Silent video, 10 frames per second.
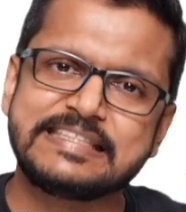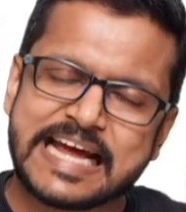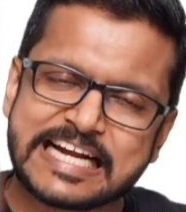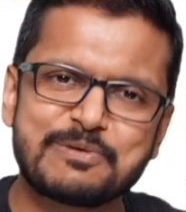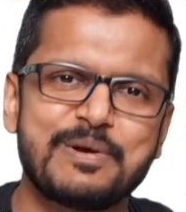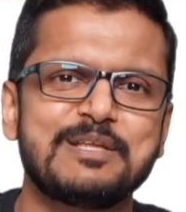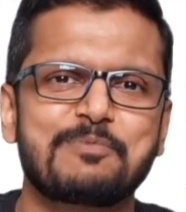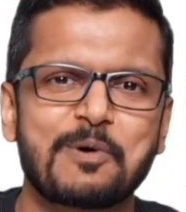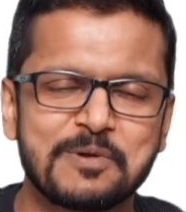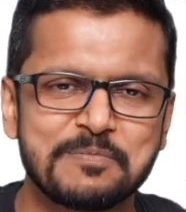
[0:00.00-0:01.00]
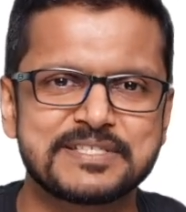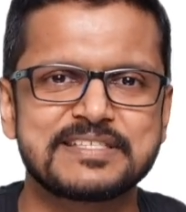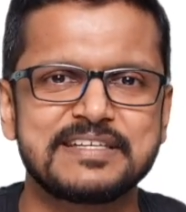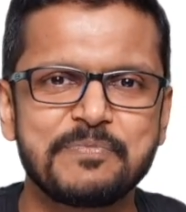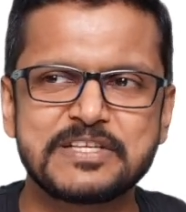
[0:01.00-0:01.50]
That's where the problem
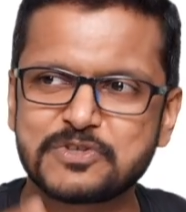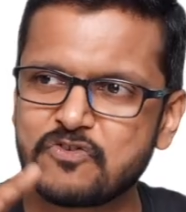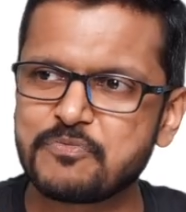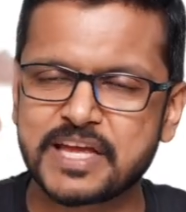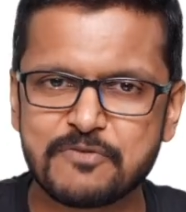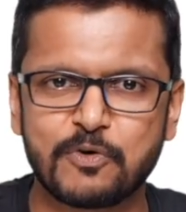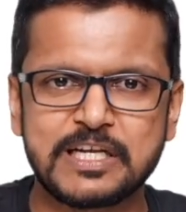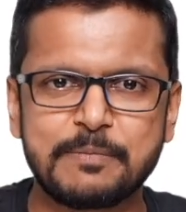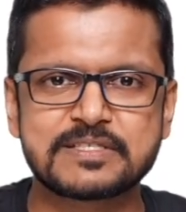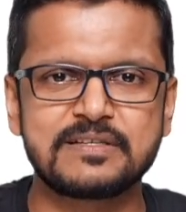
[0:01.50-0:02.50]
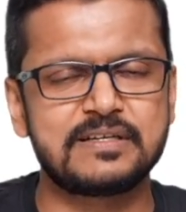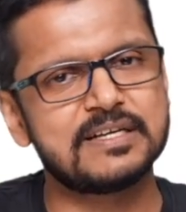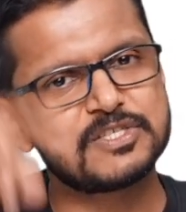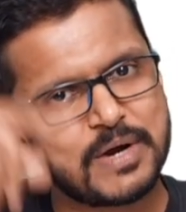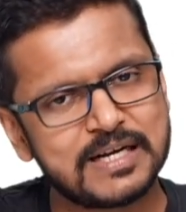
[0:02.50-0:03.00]
is. Instead of making 40%
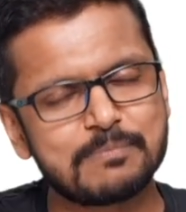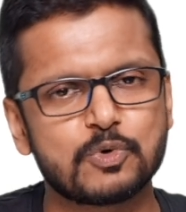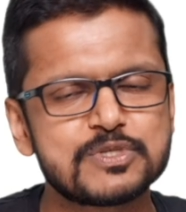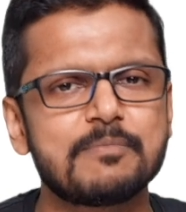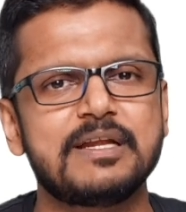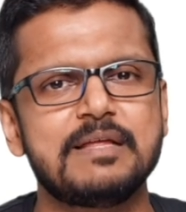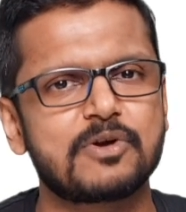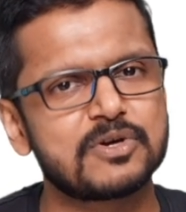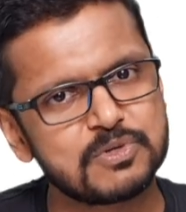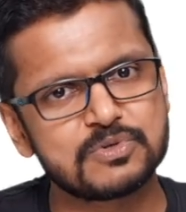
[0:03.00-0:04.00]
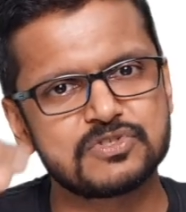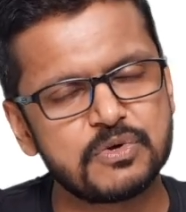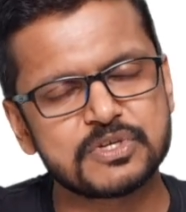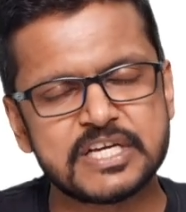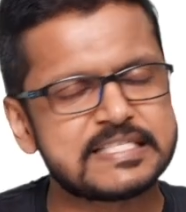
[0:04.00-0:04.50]
returns, you end up losing money because
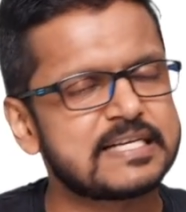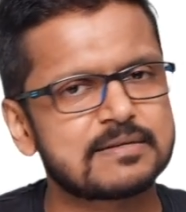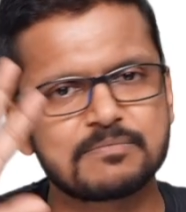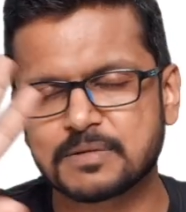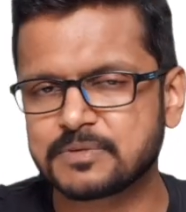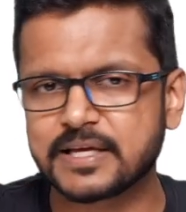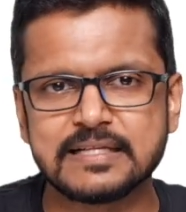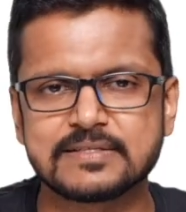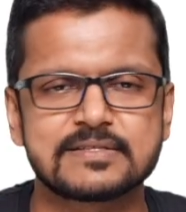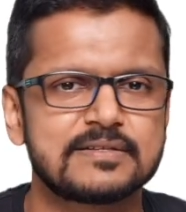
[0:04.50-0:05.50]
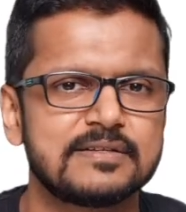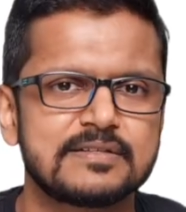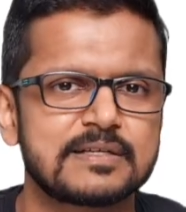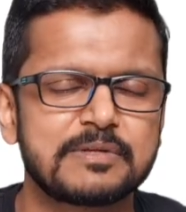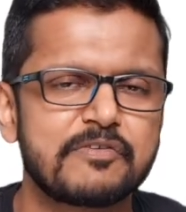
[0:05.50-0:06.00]
you are chasing something else,
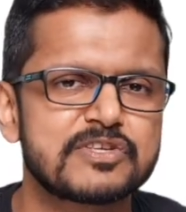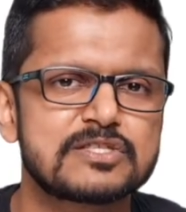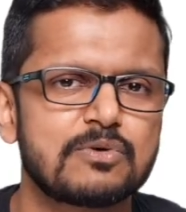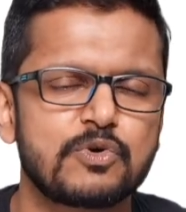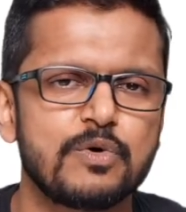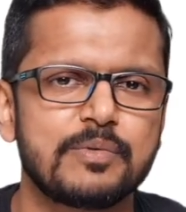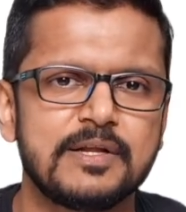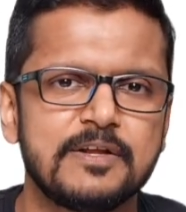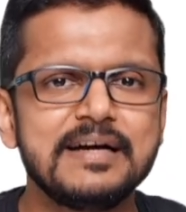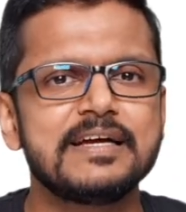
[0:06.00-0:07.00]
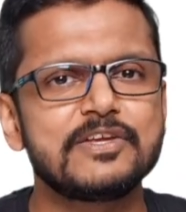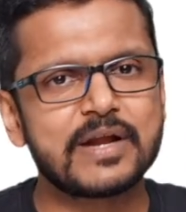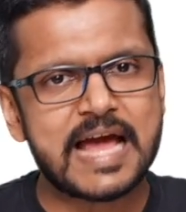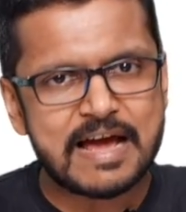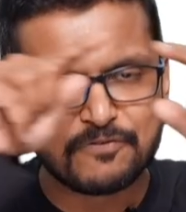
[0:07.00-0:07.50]
something which is not doable.
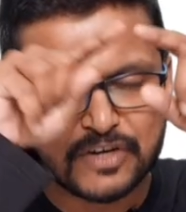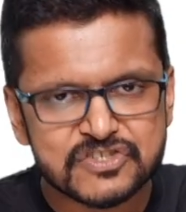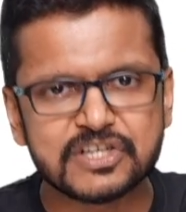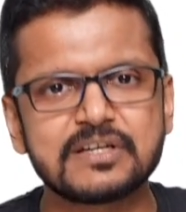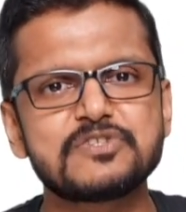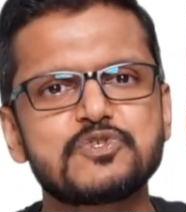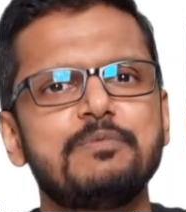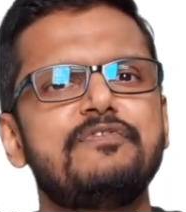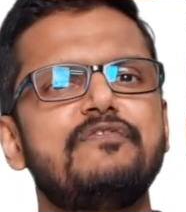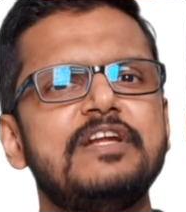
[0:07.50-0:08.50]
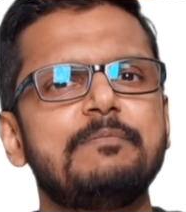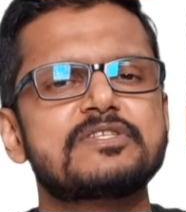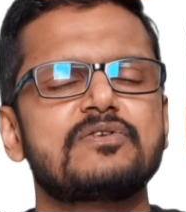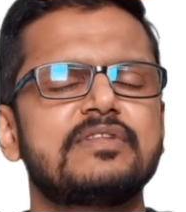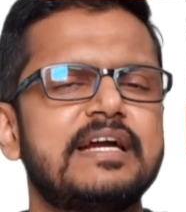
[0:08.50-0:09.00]
Your average return should be
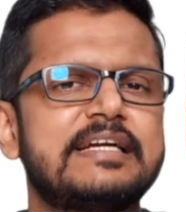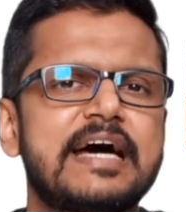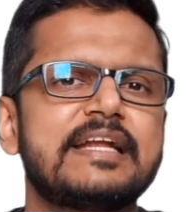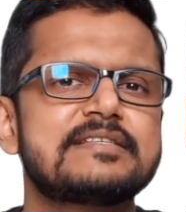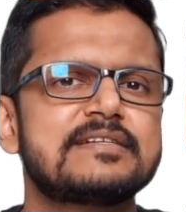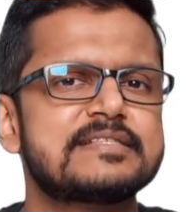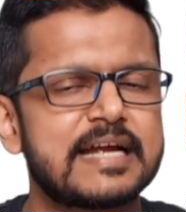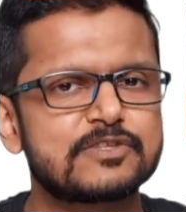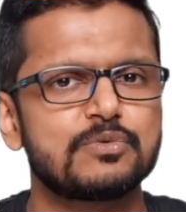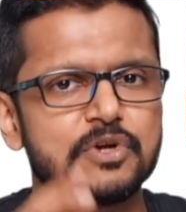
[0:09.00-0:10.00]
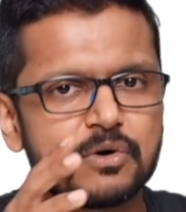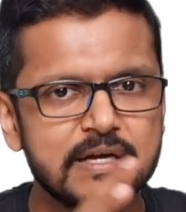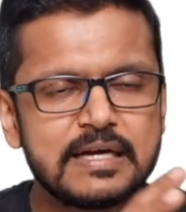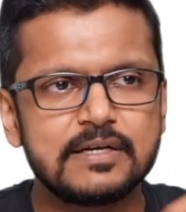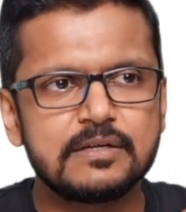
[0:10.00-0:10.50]
15% on the entire assets. So your
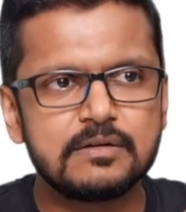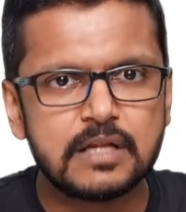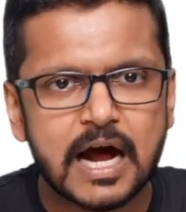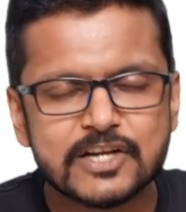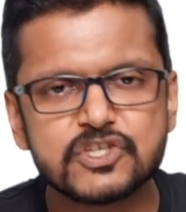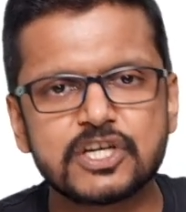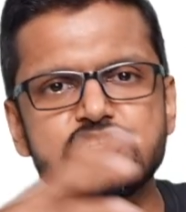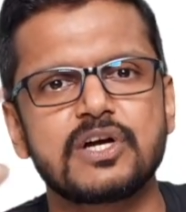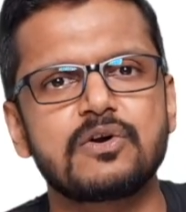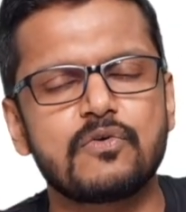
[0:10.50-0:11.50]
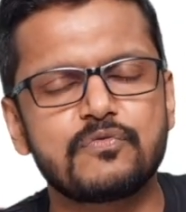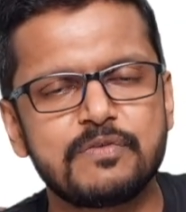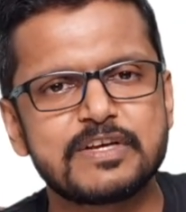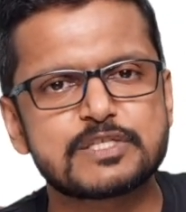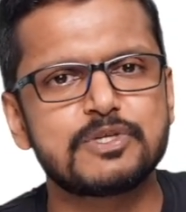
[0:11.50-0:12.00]
larger chunk of
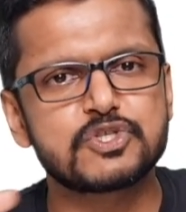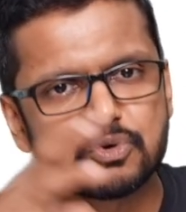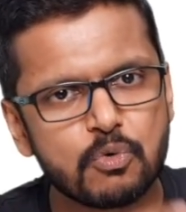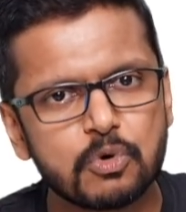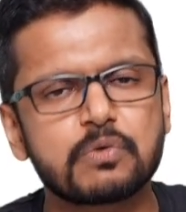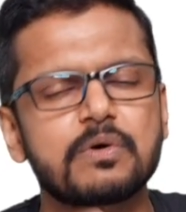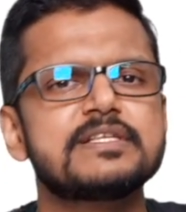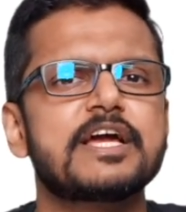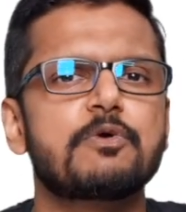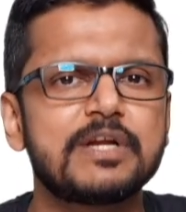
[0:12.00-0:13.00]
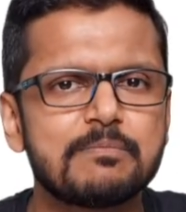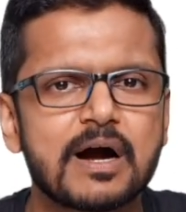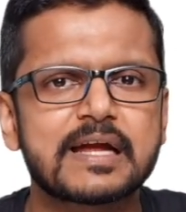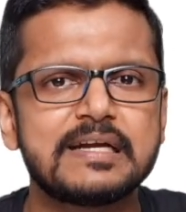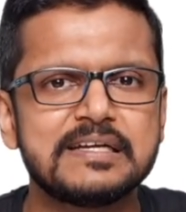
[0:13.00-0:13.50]
investment should go towards the equity
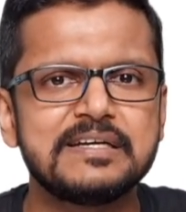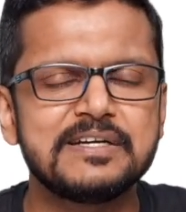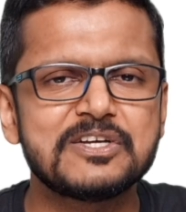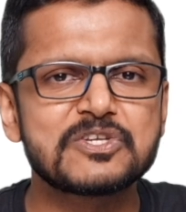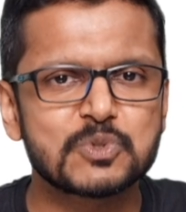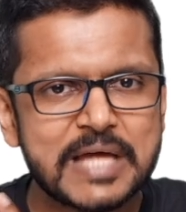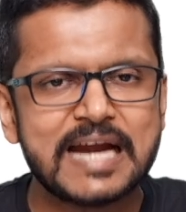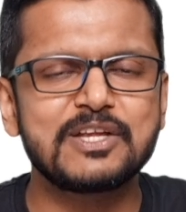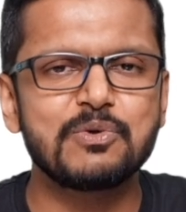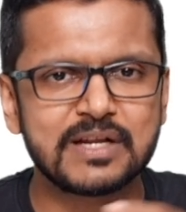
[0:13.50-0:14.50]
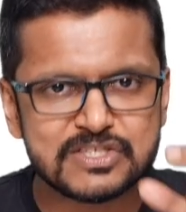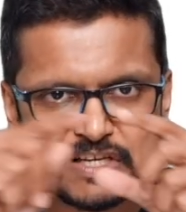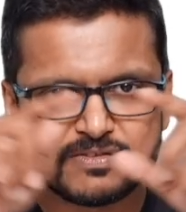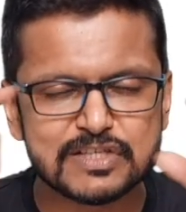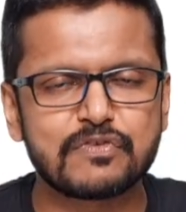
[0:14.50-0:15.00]
market so that you can
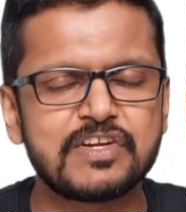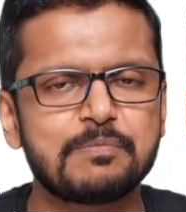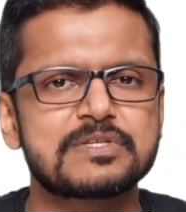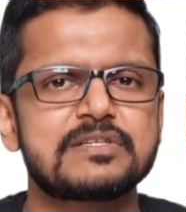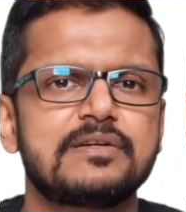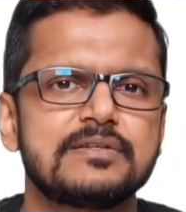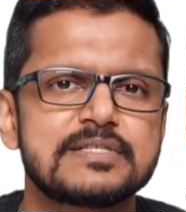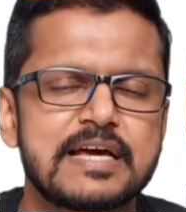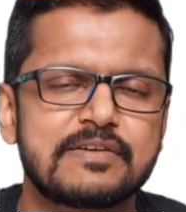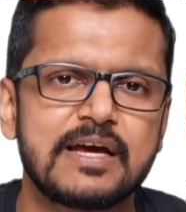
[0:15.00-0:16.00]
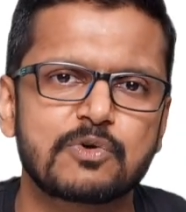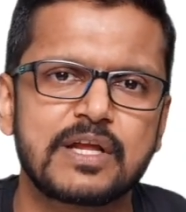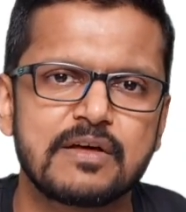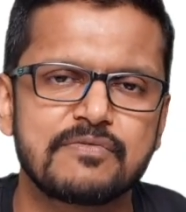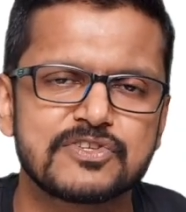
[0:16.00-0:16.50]
achieve this 15% returns on
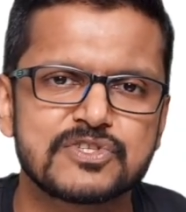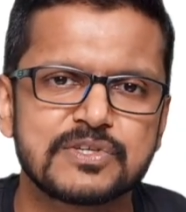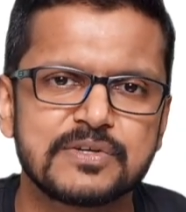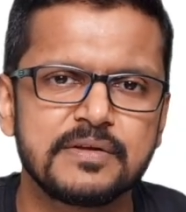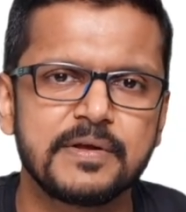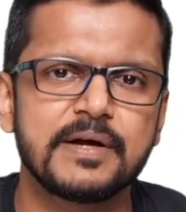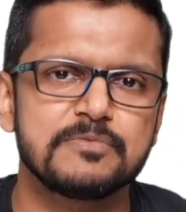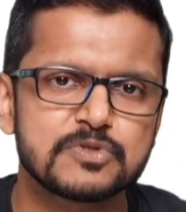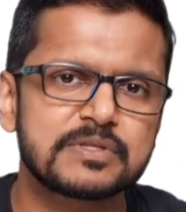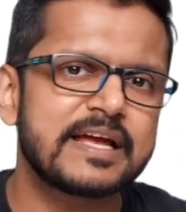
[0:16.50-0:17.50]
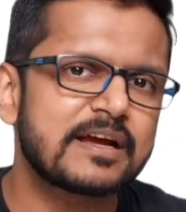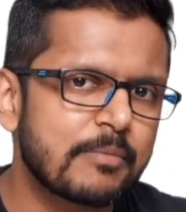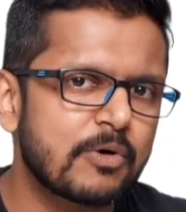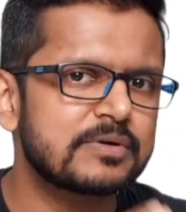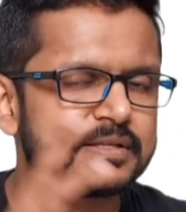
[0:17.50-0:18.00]
an average. Yeah. So think
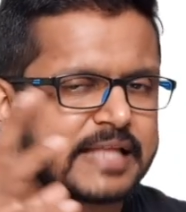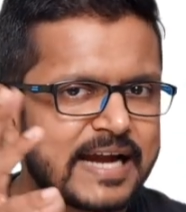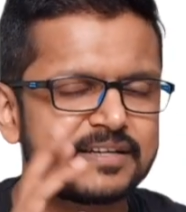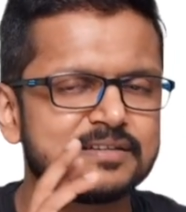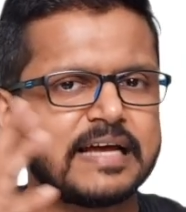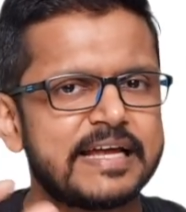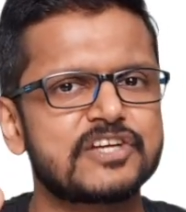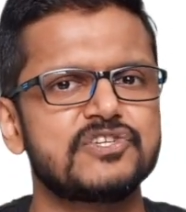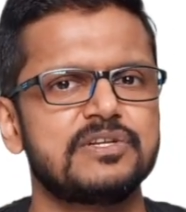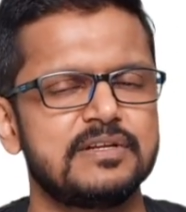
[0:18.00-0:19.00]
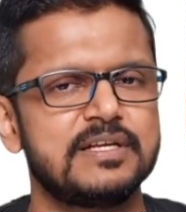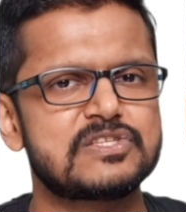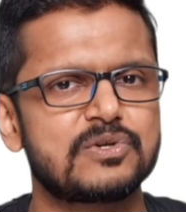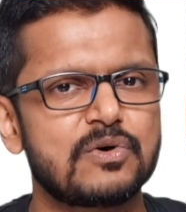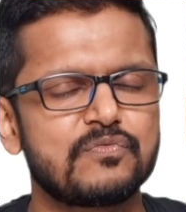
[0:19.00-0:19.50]
about that direction
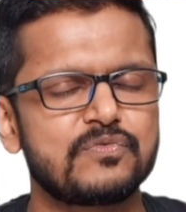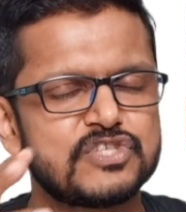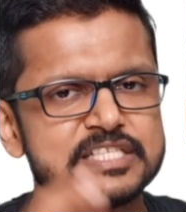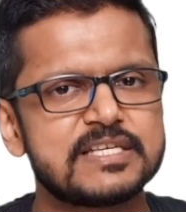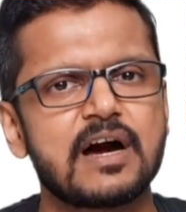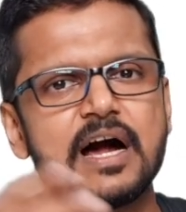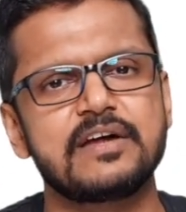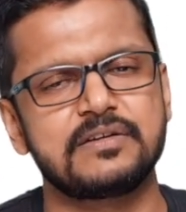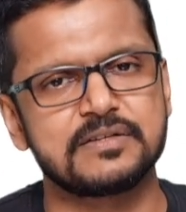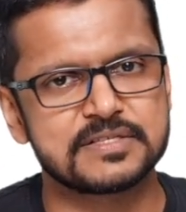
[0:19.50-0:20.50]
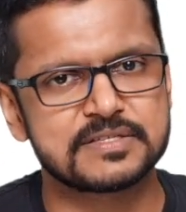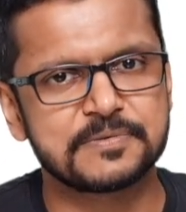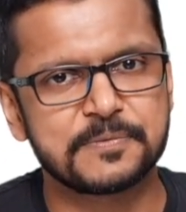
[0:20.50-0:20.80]
instead of chasing higher returns.